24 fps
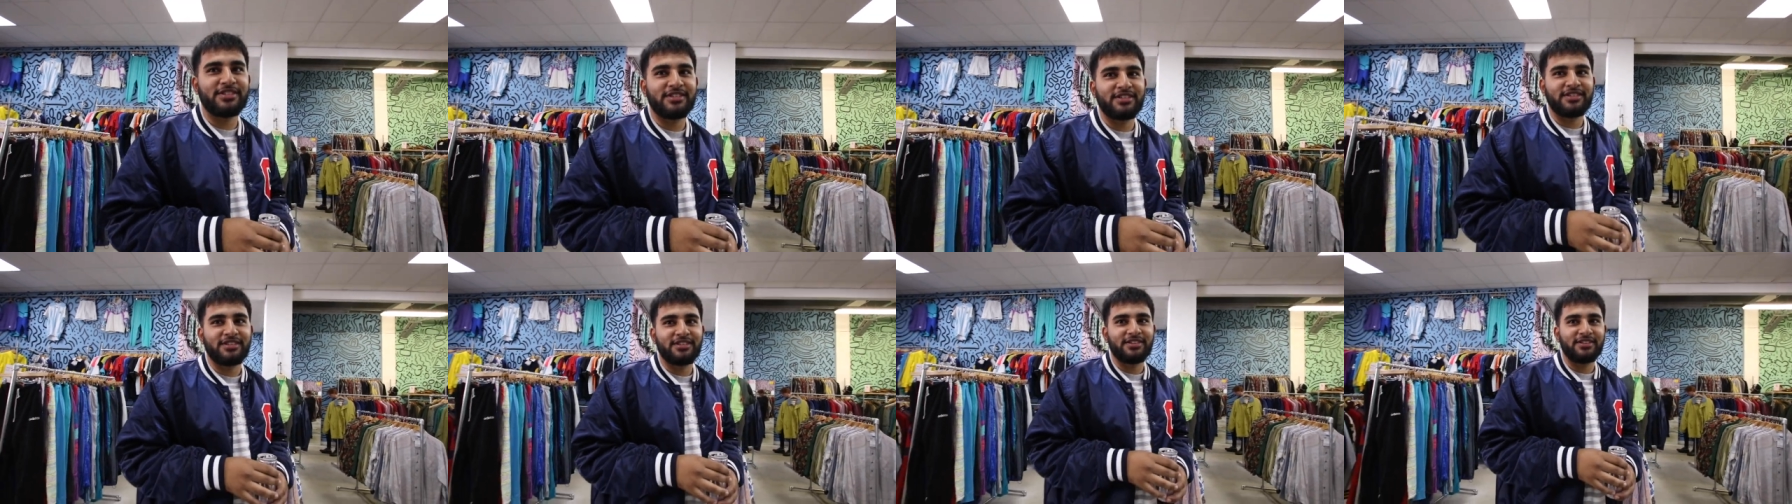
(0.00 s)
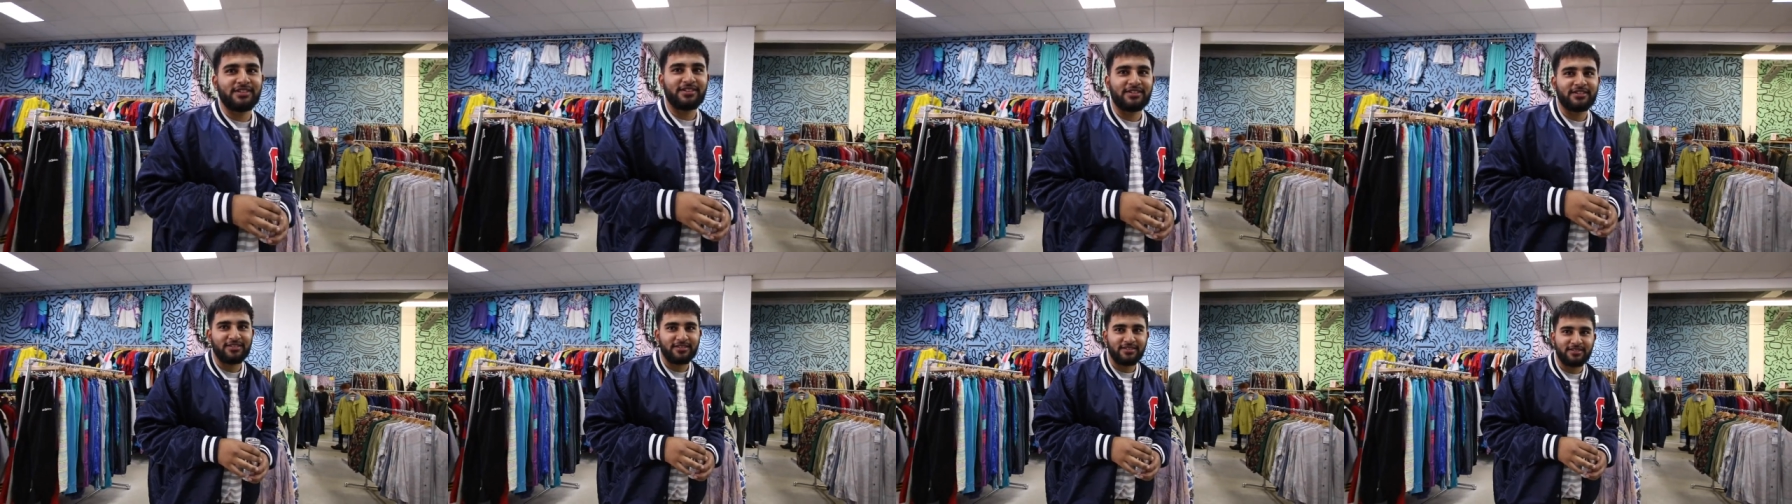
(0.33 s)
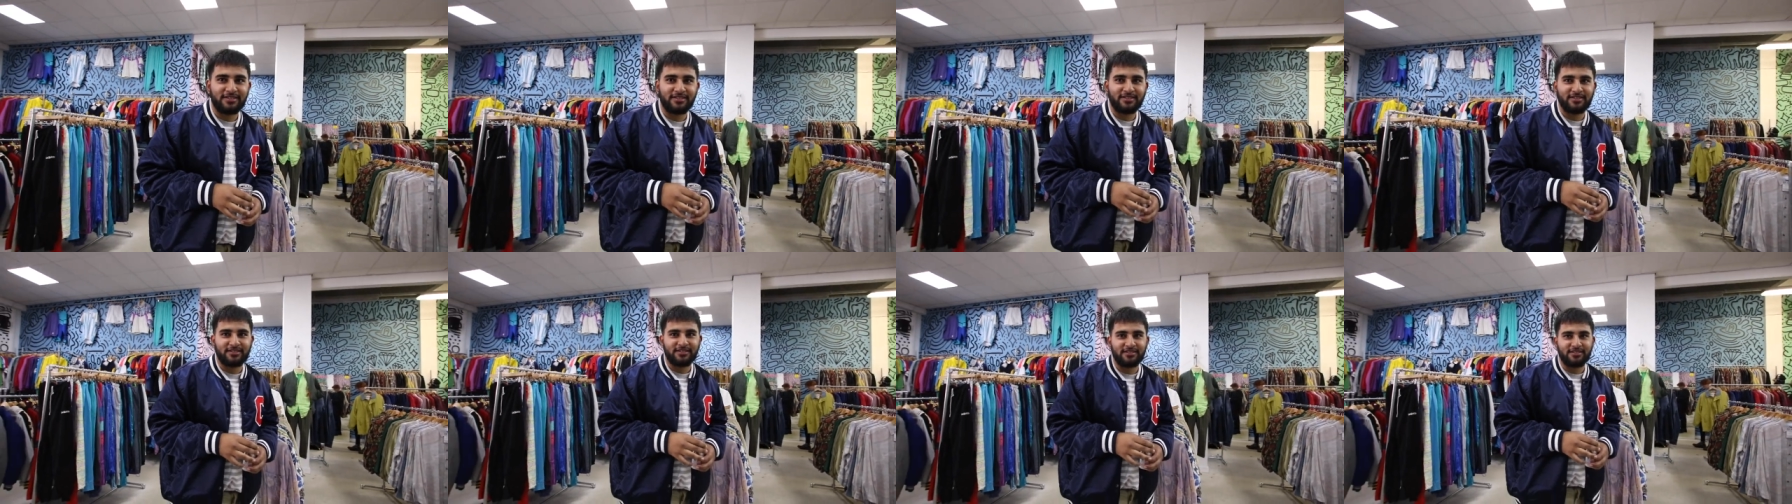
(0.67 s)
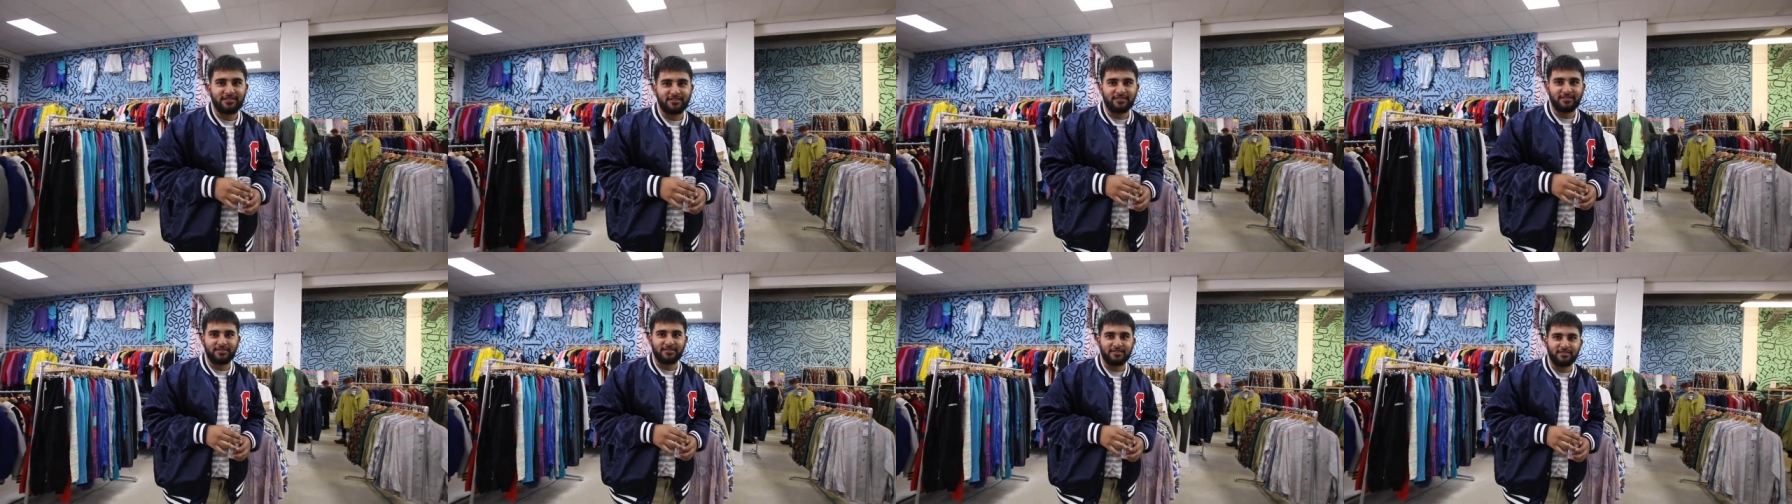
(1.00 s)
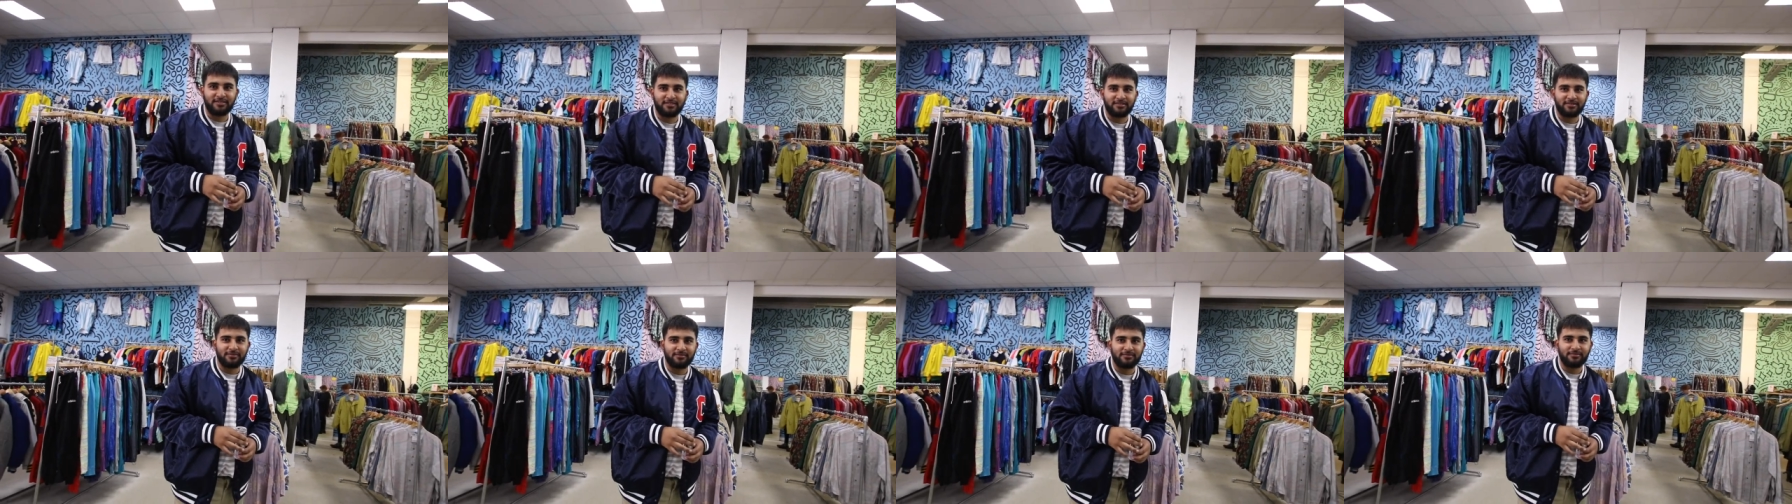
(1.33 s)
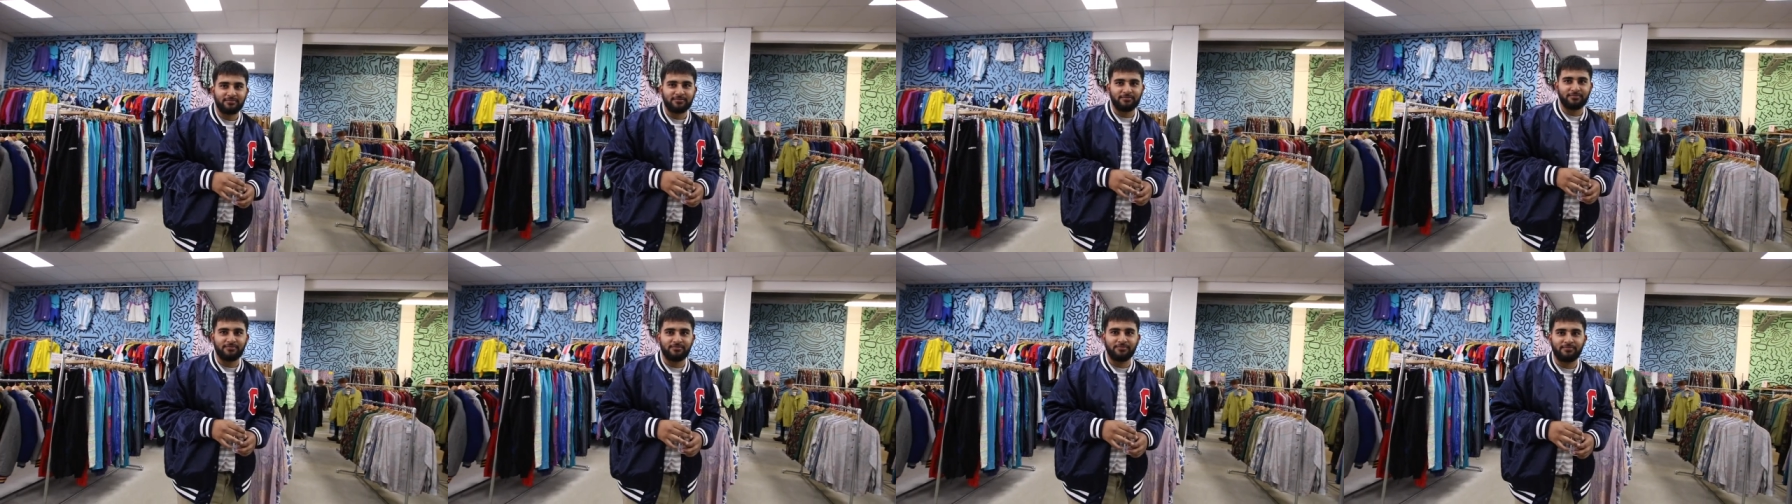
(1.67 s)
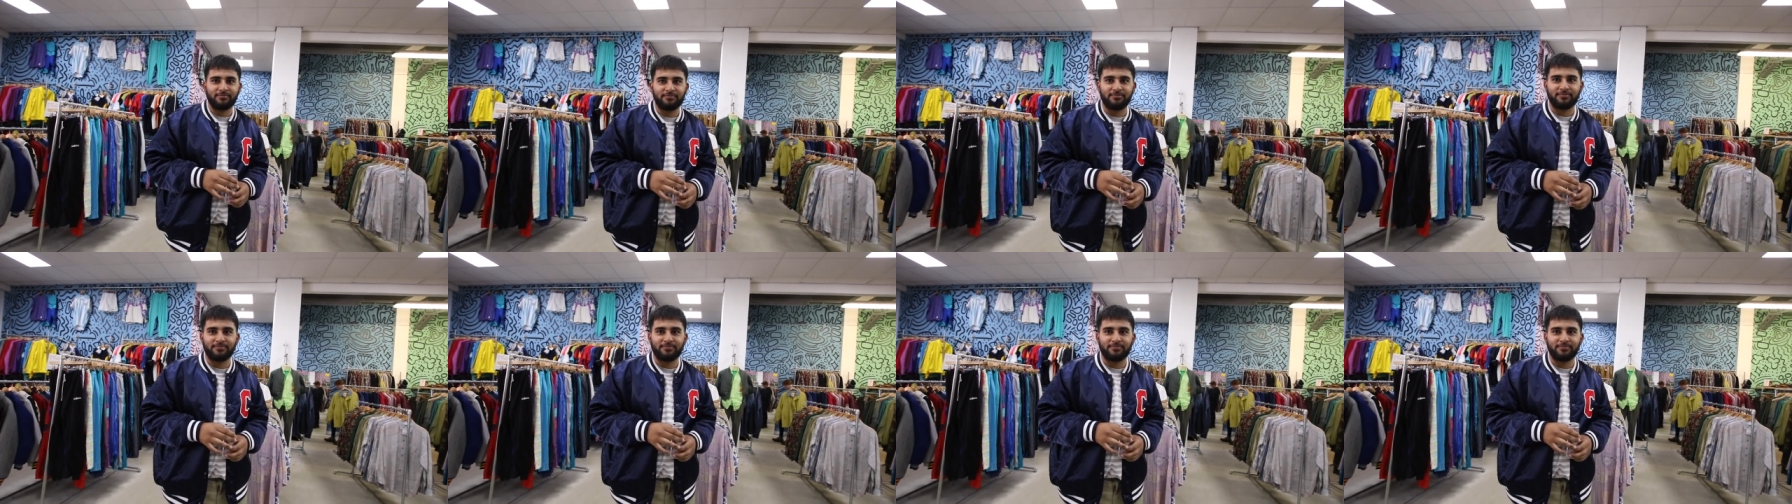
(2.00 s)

Mad. Is that why your shoe collection's so dead?